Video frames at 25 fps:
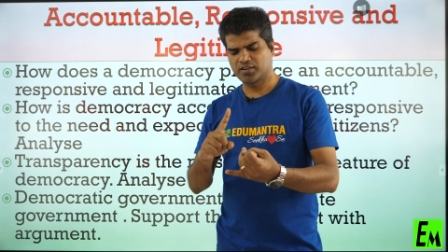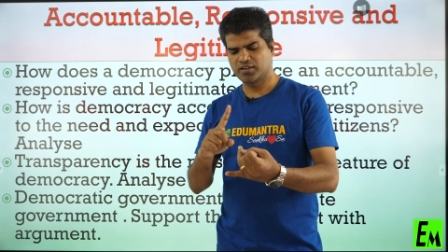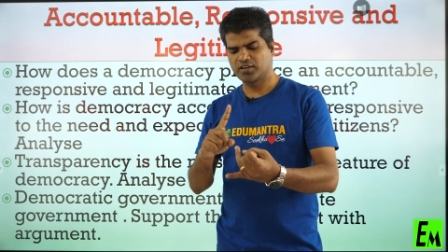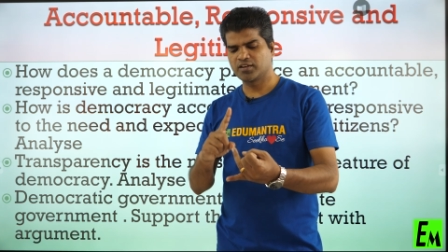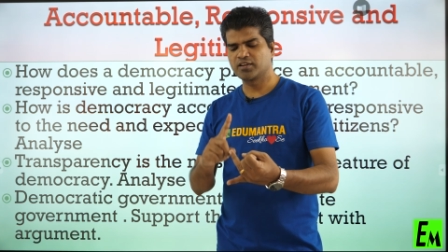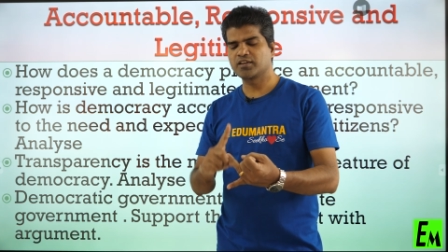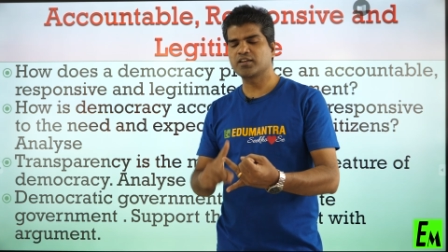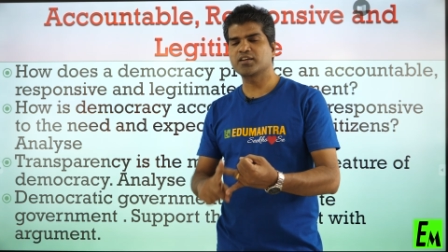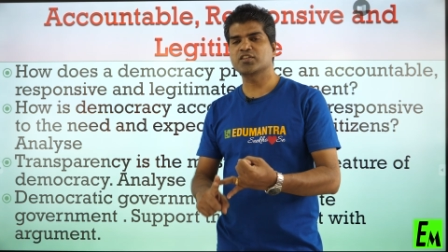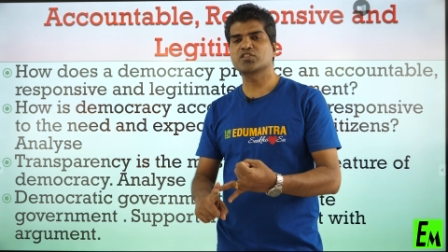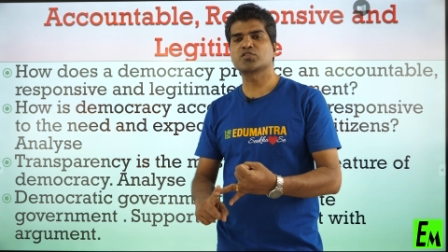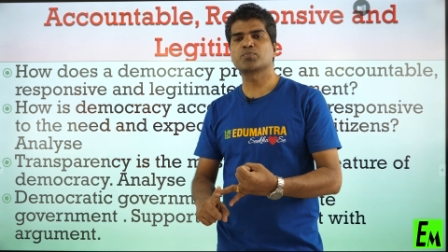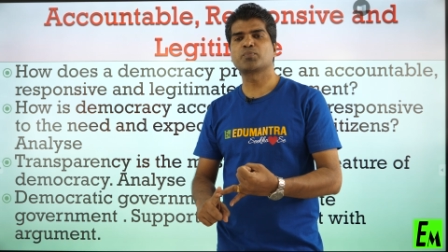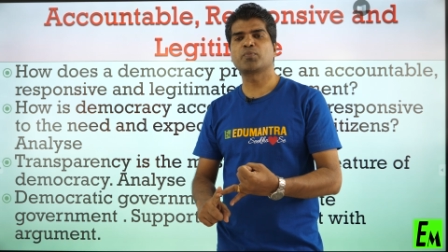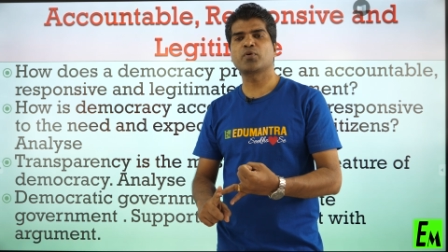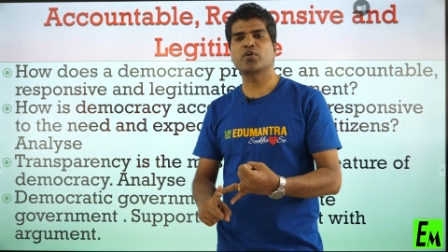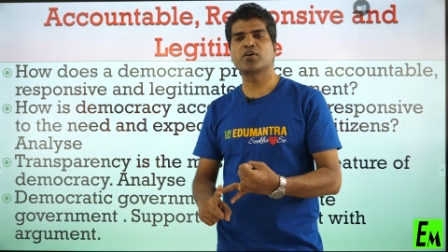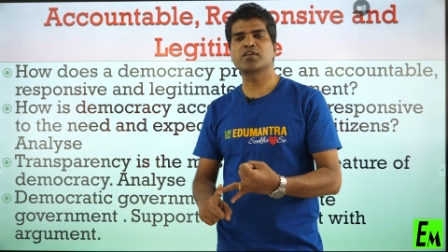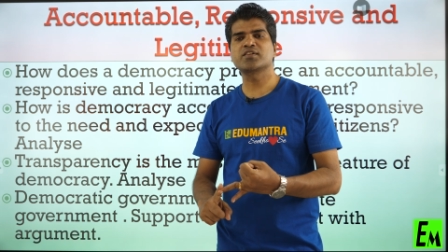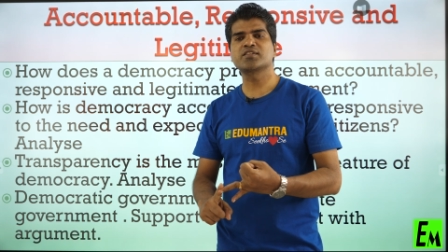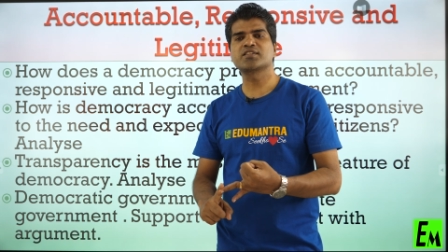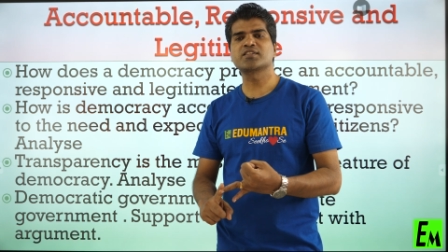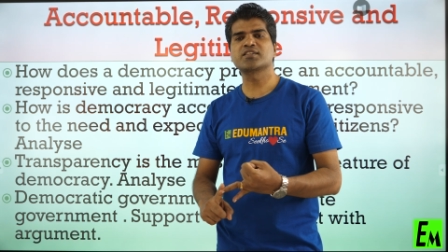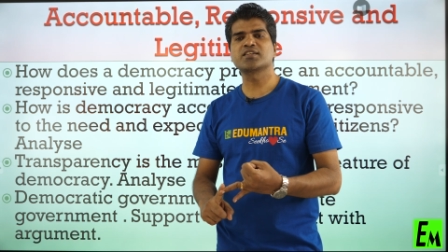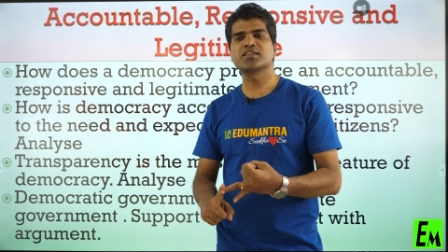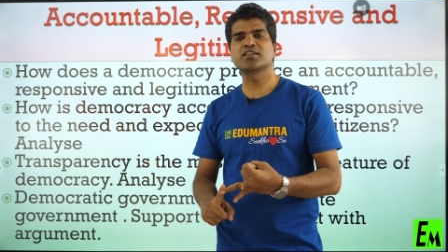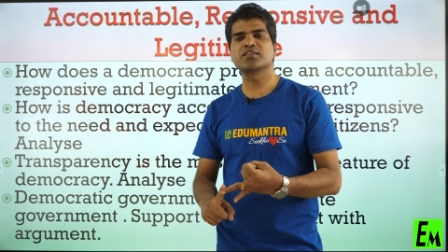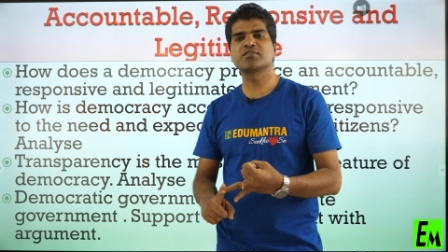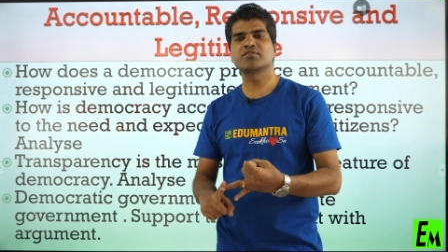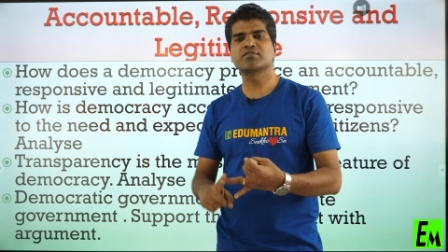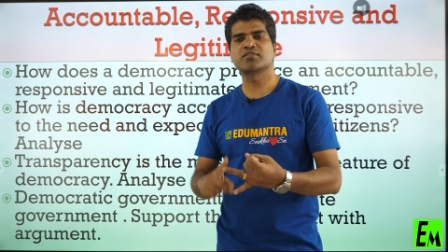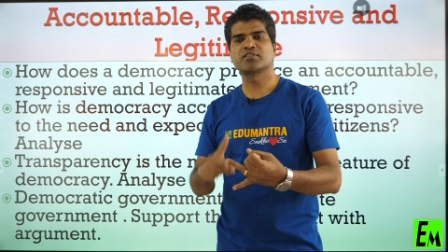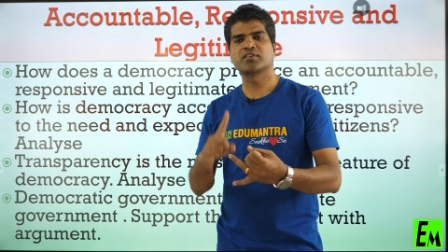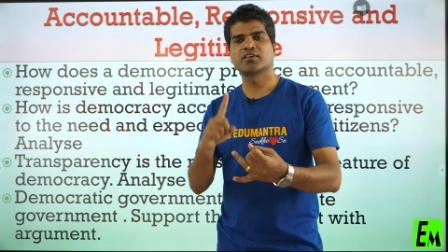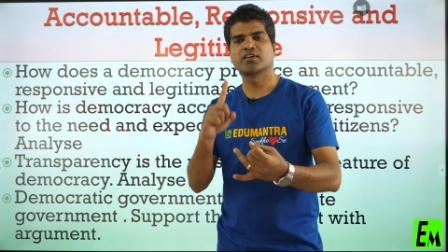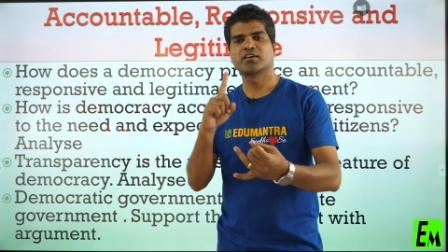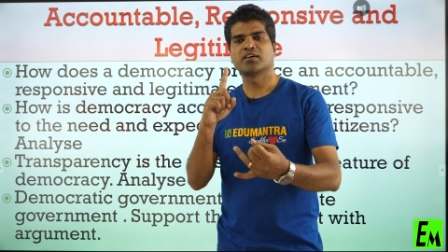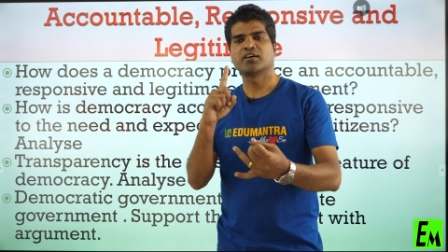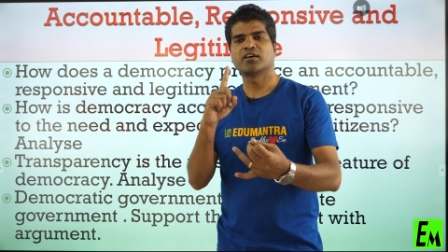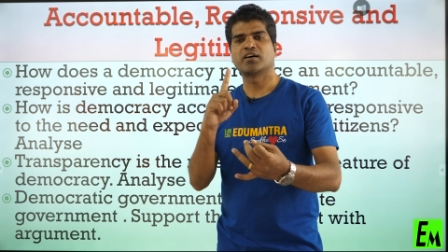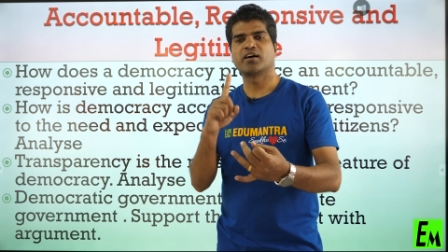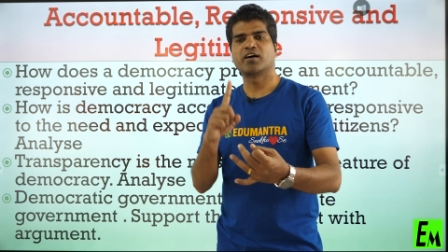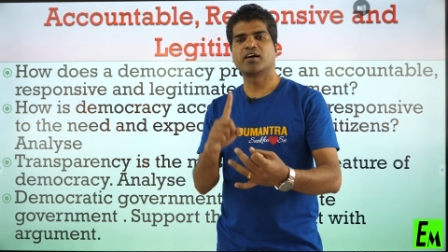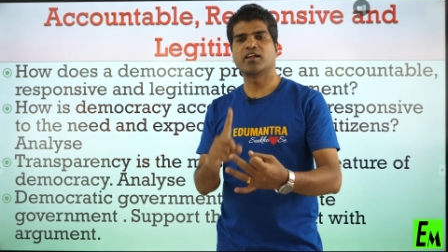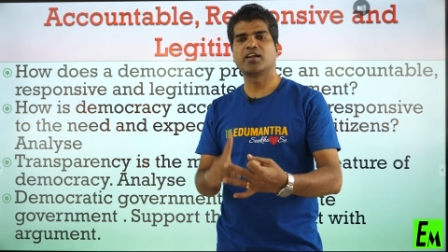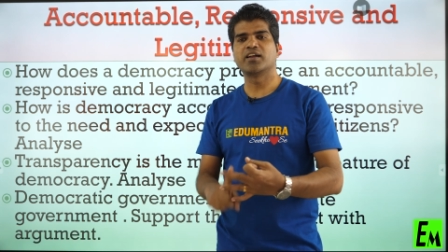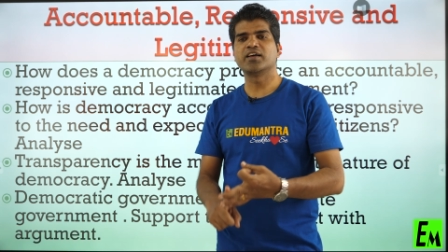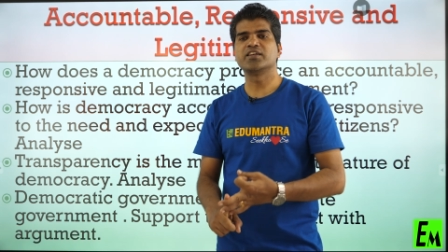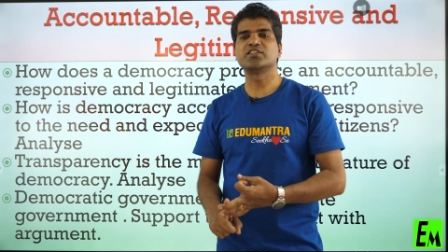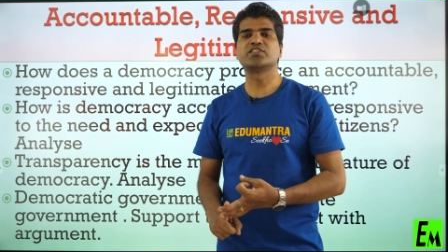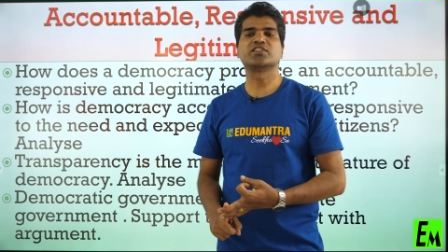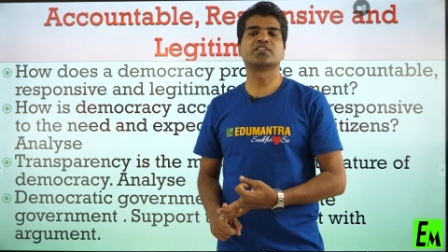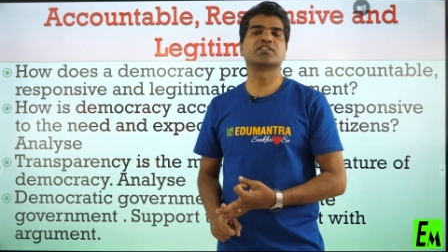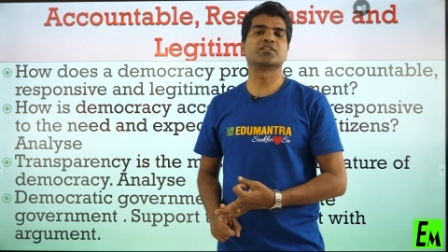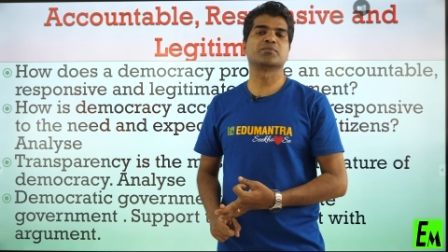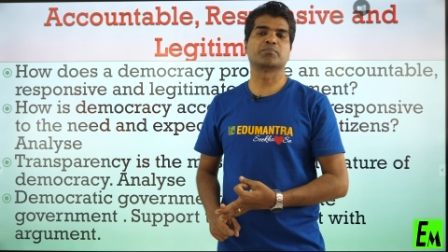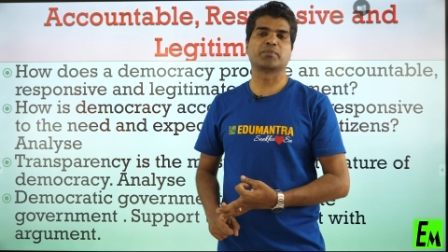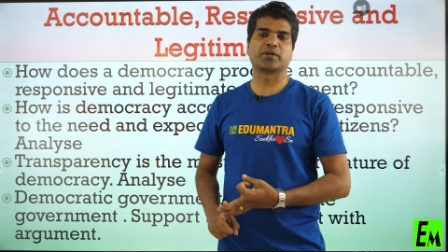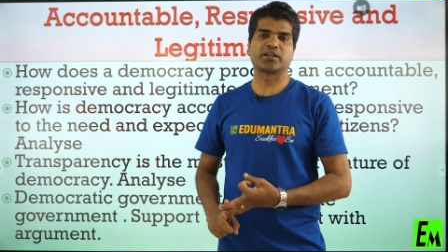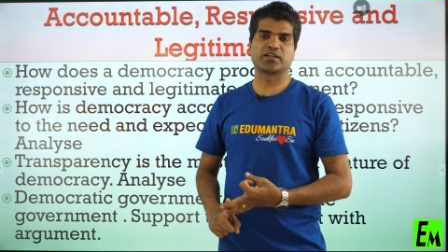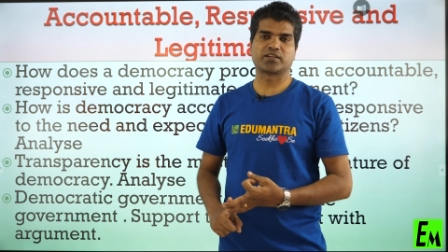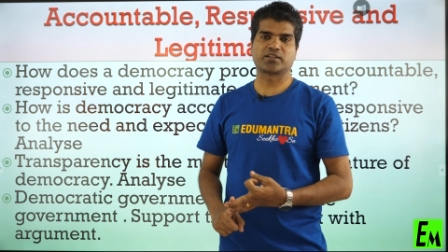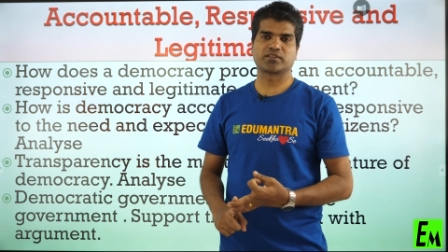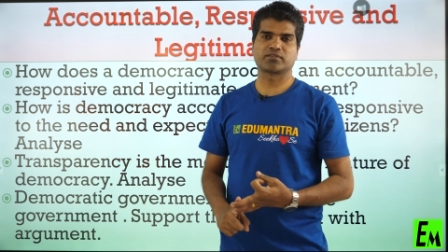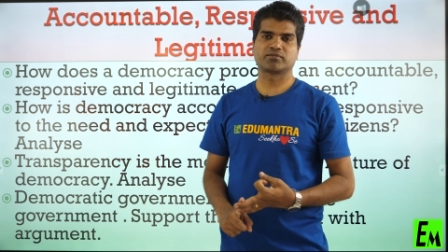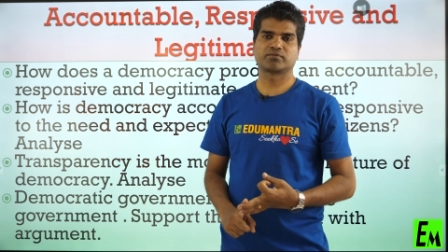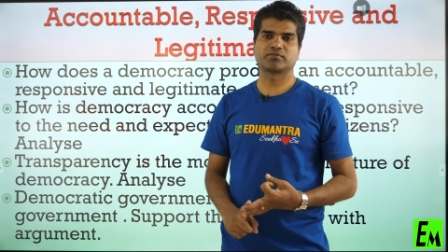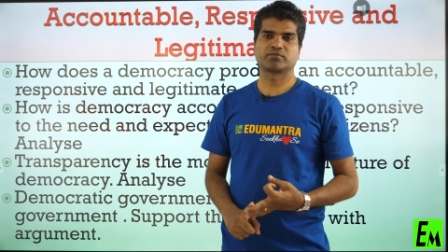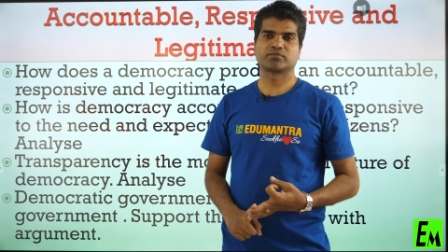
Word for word: responsive, legitimate.